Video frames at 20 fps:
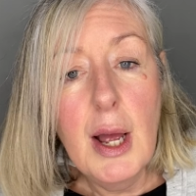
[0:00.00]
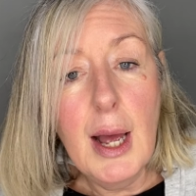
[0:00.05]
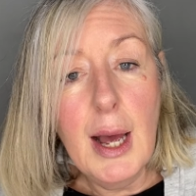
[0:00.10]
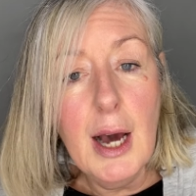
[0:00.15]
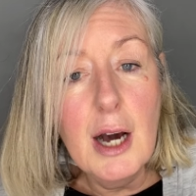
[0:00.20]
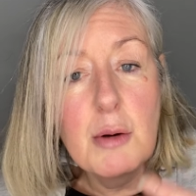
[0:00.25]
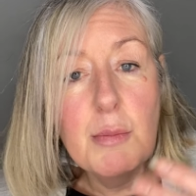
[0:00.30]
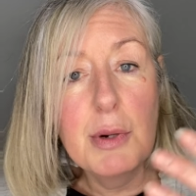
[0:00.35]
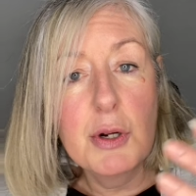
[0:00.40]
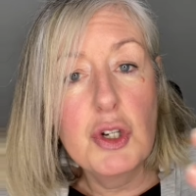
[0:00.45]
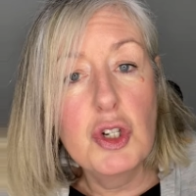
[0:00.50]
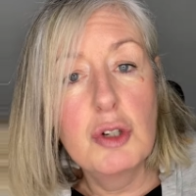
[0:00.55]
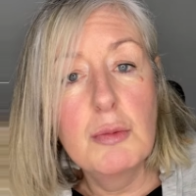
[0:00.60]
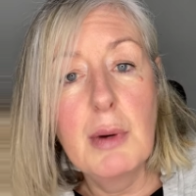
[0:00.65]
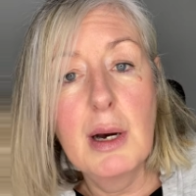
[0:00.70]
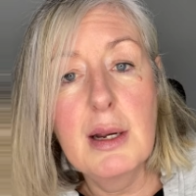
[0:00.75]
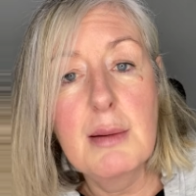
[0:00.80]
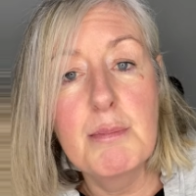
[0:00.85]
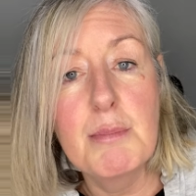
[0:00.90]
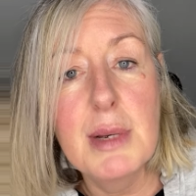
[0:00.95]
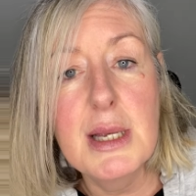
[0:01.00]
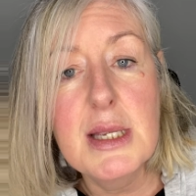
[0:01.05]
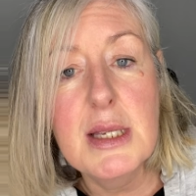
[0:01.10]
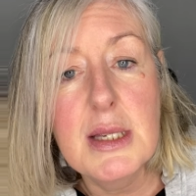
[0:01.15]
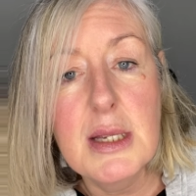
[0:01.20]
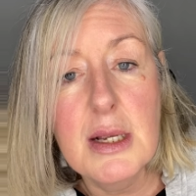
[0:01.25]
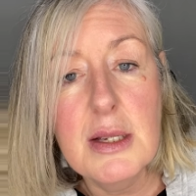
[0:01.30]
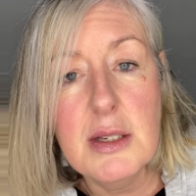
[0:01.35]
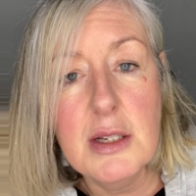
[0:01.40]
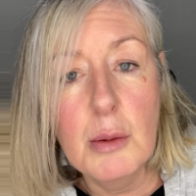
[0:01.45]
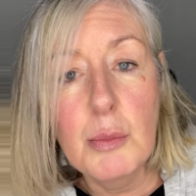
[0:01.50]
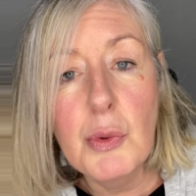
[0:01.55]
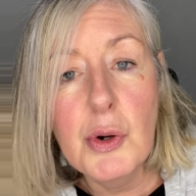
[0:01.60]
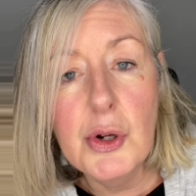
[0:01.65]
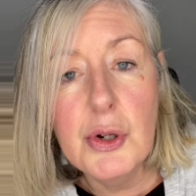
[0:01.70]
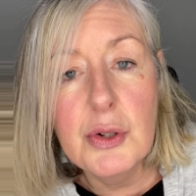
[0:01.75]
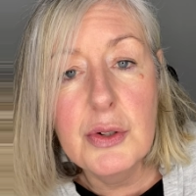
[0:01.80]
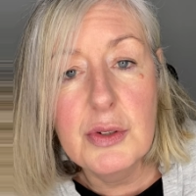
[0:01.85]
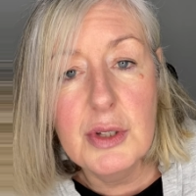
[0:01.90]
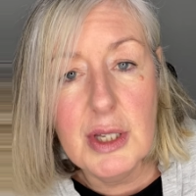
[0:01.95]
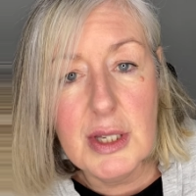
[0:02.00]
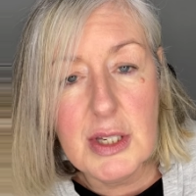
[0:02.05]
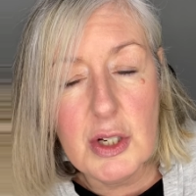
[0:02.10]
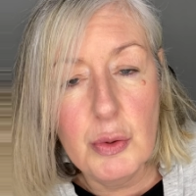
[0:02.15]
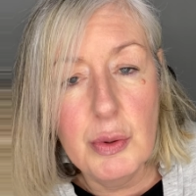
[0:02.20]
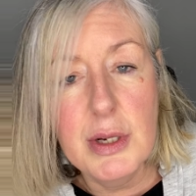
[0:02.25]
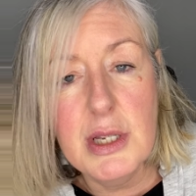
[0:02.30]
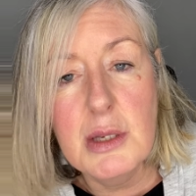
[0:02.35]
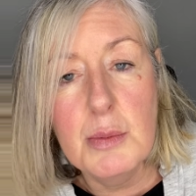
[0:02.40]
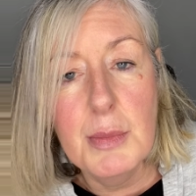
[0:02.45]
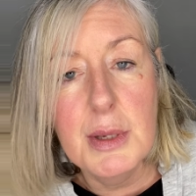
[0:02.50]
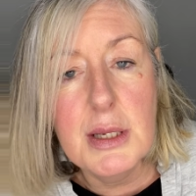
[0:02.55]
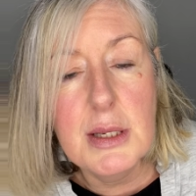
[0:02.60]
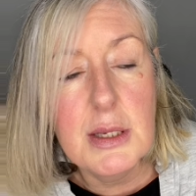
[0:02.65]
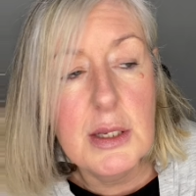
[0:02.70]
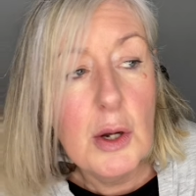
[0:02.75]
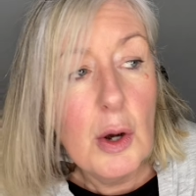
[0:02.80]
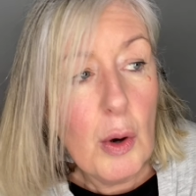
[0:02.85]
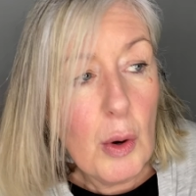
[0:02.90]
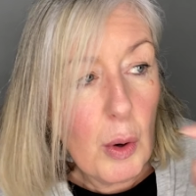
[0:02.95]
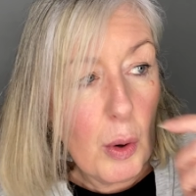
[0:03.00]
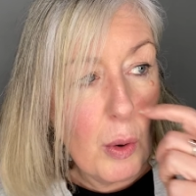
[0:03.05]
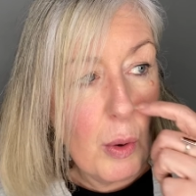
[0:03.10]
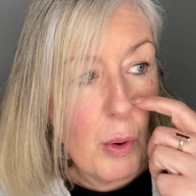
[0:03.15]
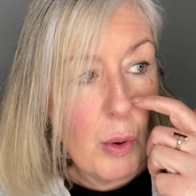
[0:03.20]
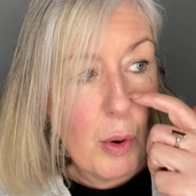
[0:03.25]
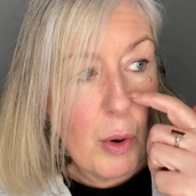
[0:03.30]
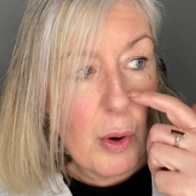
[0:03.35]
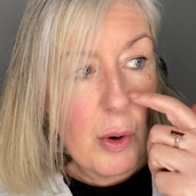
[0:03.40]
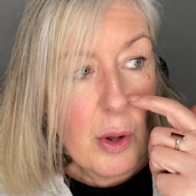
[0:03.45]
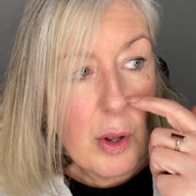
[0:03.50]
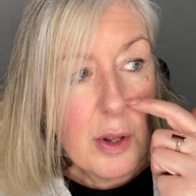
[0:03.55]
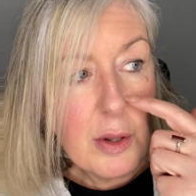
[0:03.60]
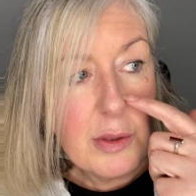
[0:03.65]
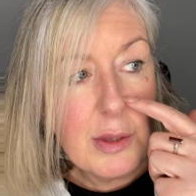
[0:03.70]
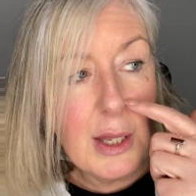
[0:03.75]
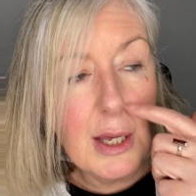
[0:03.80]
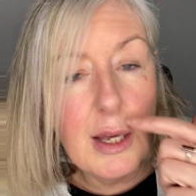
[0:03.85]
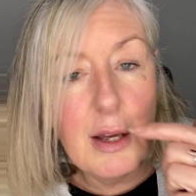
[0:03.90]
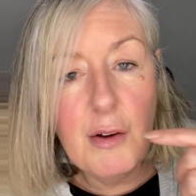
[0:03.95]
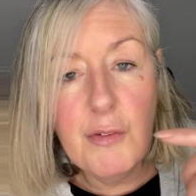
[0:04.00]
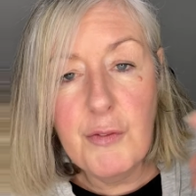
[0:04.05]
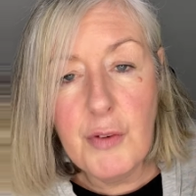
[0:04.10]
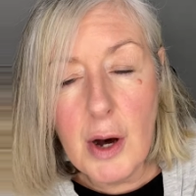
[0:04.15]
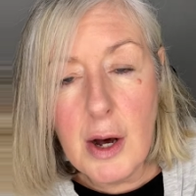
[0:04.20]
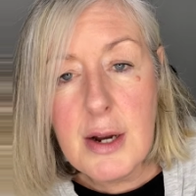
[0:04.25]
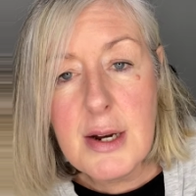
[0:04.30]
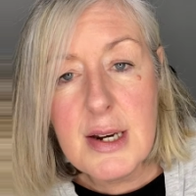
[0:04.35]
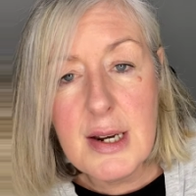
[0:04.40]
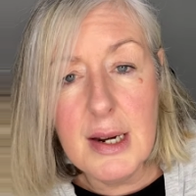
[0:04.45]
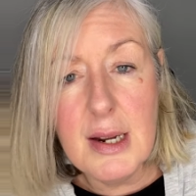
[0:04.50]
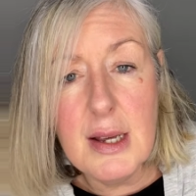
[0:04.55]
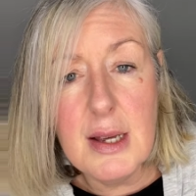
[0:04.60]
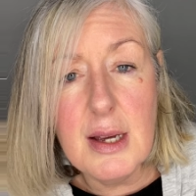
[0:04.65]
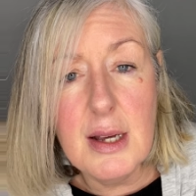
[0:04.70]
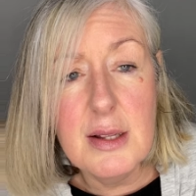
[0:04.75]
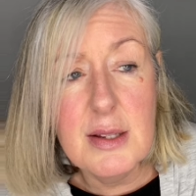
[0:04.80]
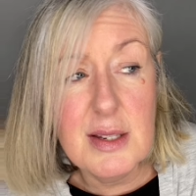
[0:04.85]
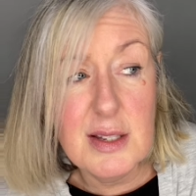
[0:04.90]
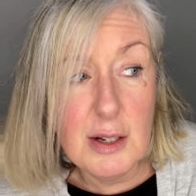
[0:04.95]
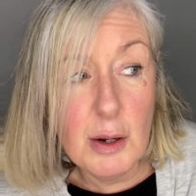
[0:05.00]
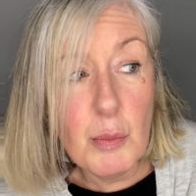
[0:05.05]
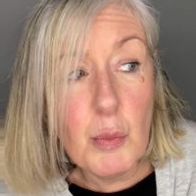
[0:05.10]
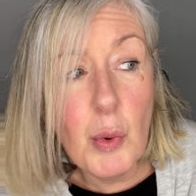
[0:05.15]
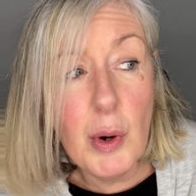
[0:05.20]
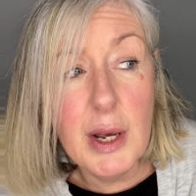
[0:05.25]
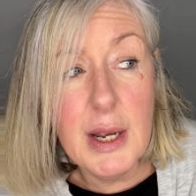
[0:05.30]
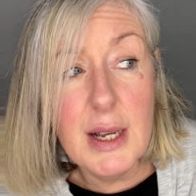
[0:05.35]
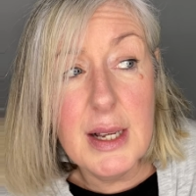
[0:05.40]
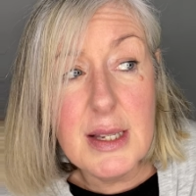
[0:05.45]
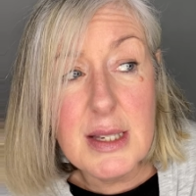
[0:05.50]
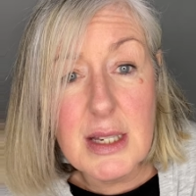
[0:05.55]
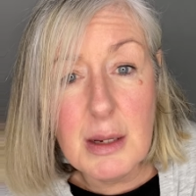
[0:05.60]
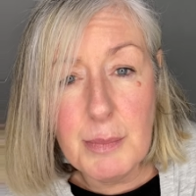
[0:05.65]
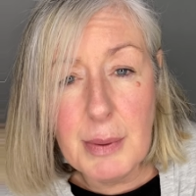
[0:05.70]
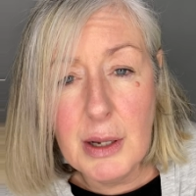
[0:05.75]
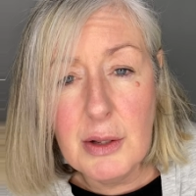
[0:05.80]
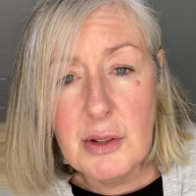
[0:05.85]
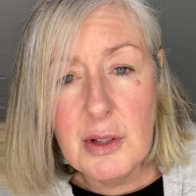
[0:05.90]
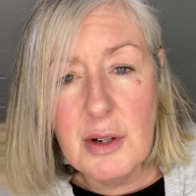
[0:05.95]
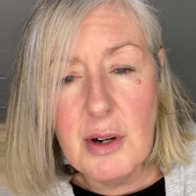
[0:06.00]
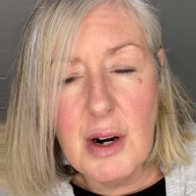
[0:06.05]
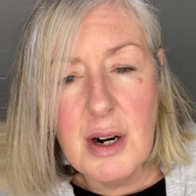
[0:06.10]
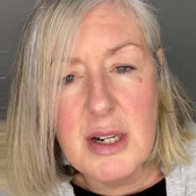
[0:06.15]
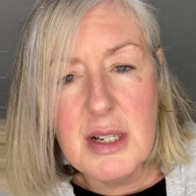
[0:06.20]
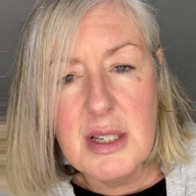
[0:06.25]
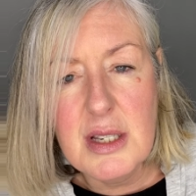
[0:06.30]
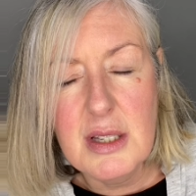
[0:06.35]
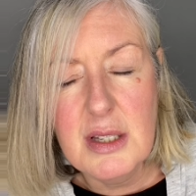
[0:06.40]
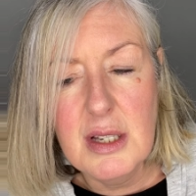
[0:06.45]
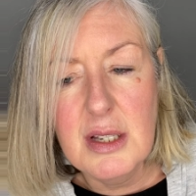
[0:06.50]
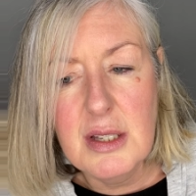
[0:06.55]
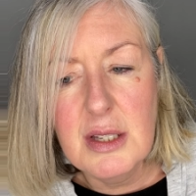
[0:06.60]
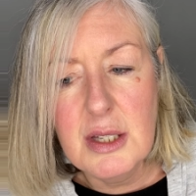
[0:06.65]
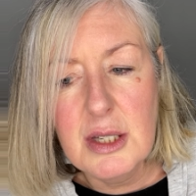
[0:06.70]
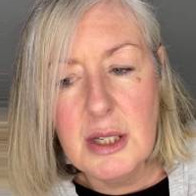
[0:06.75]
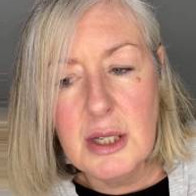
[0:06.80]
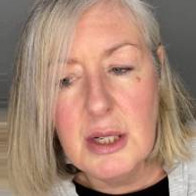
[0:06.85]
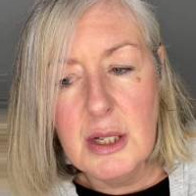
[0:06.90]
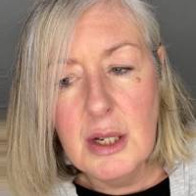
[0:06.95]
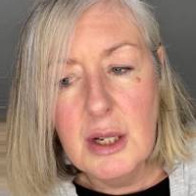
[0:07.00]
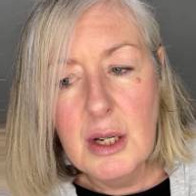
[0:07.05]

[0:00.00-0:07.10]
how much you might miss someone this Christmas or think fondly in some ways about the narcissist,